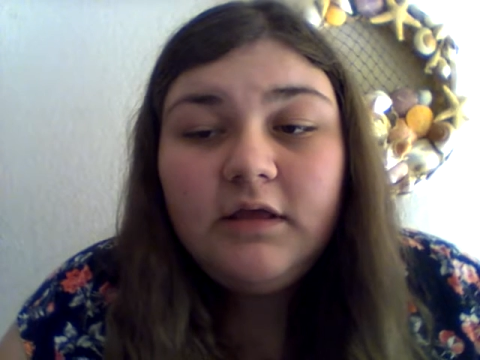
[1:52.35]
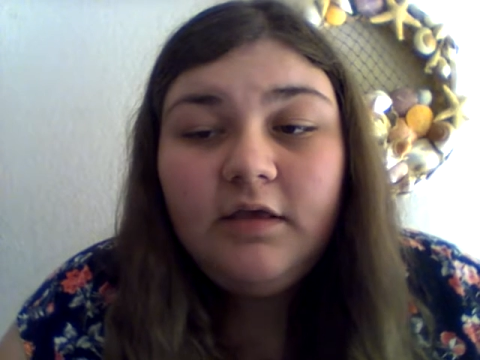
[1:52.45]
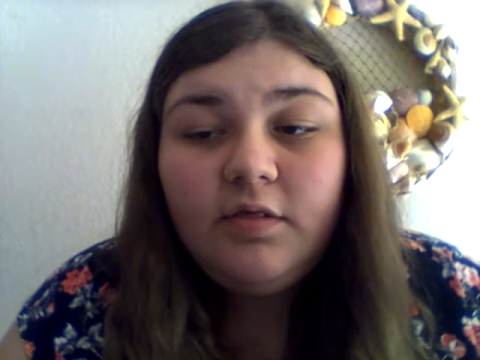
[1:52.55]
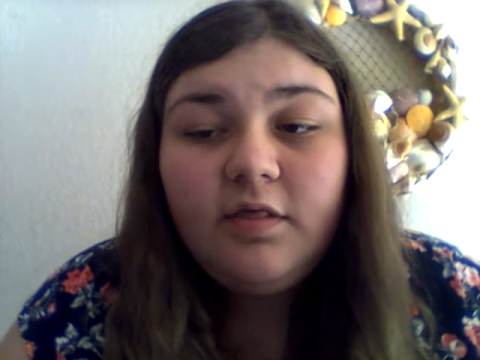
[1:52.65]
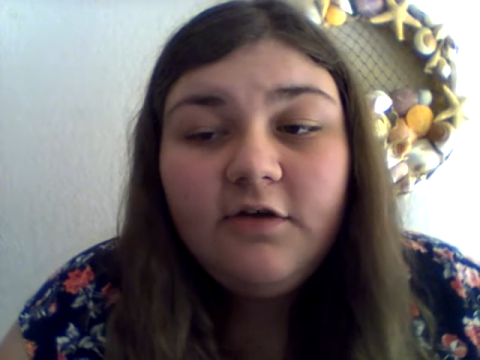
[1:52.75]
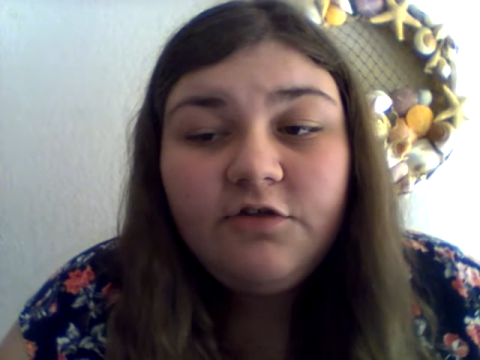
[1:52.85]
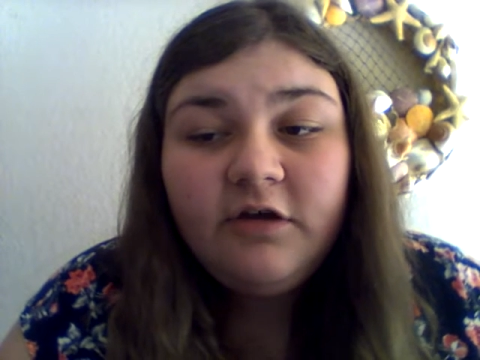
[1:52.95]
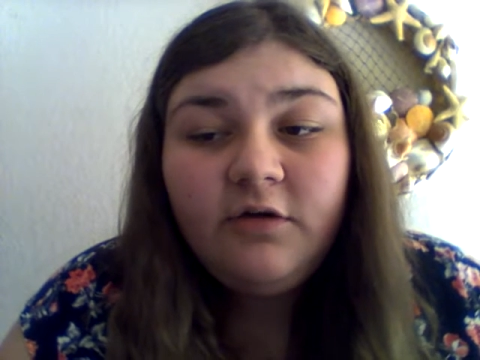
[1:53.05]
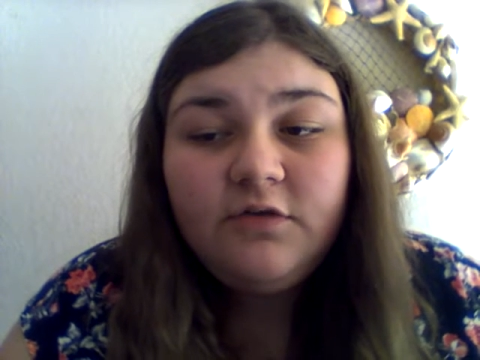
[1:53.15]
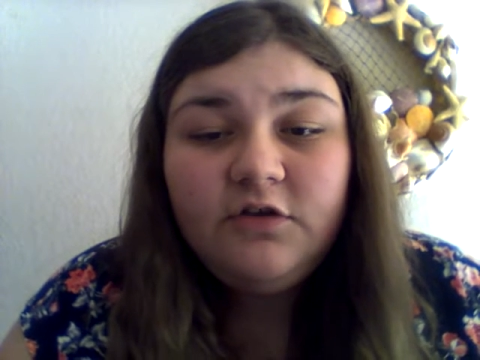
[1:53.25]
is 6
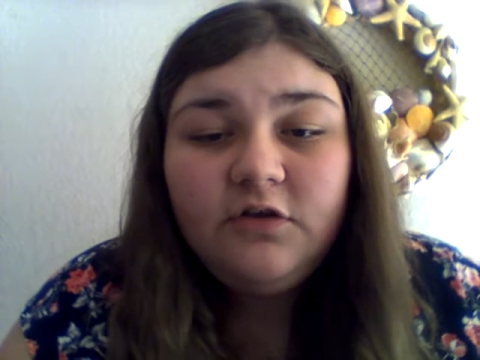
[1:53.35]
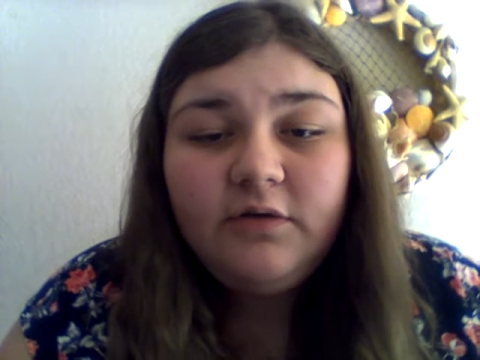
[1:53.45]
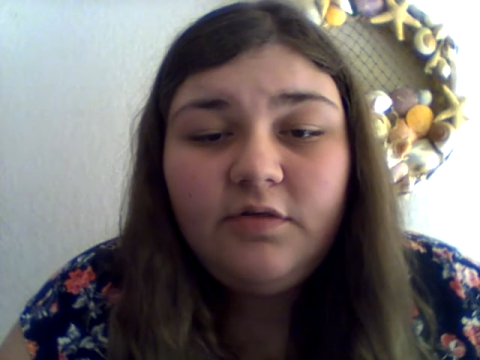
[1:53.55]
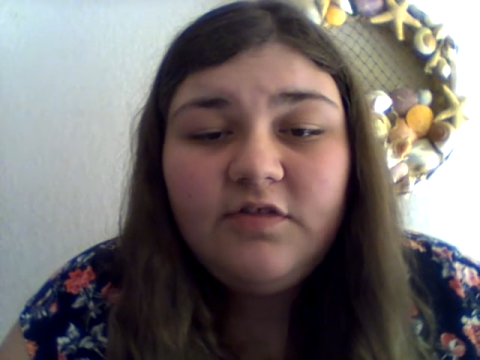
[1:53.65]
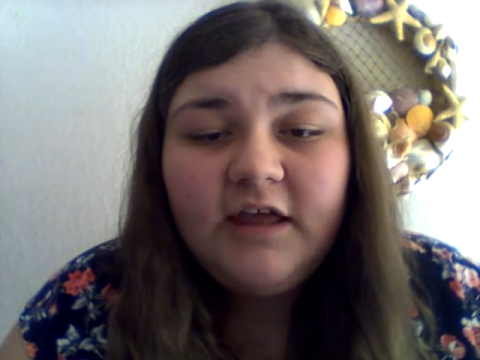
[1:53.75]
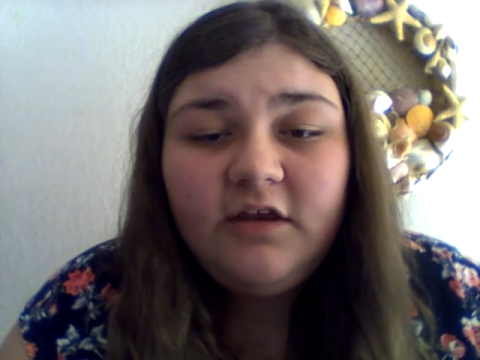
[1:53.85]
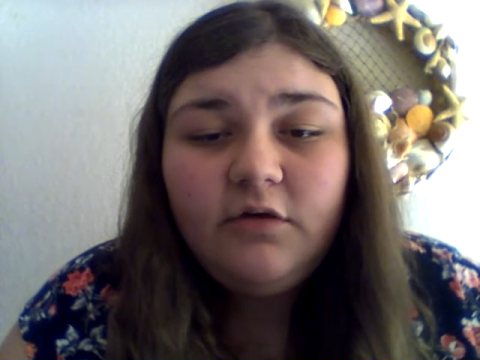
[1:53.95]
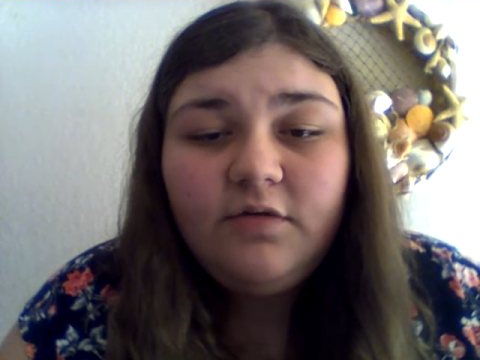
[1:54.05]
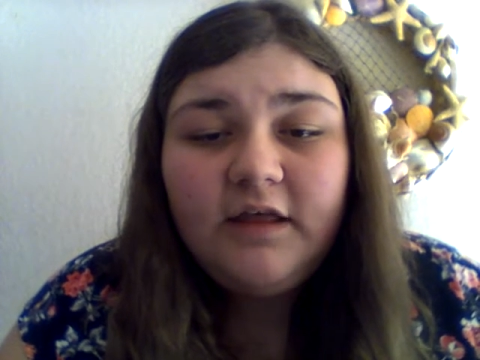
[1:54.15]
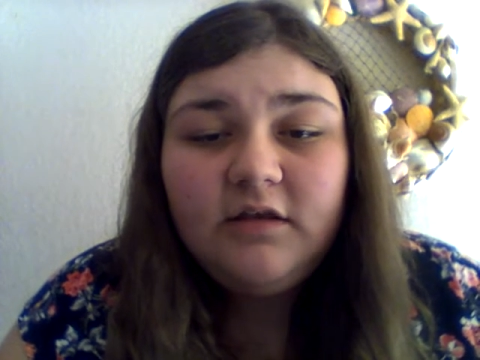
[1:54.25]
years into his 10-year
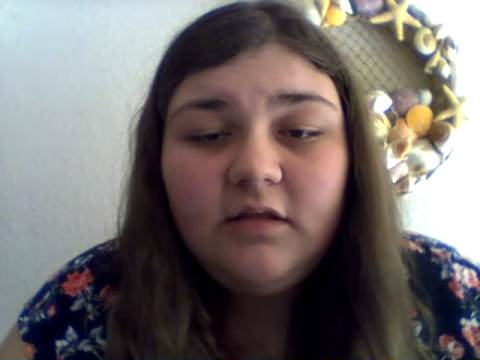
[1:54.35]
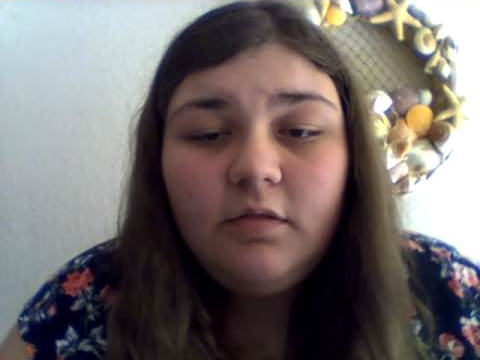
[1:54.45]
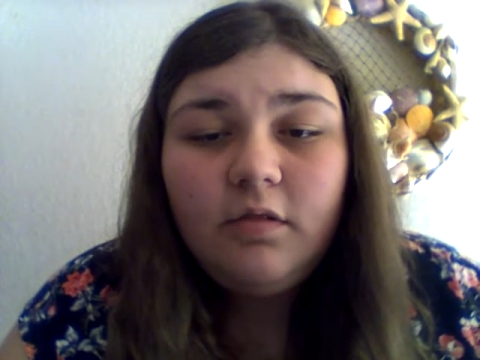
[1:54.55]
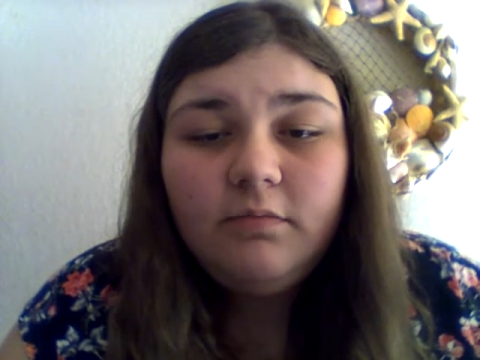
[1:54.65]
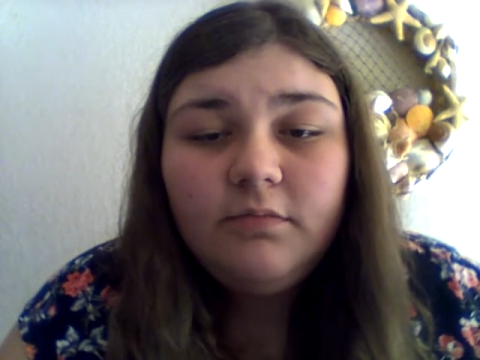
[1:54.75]
sentence.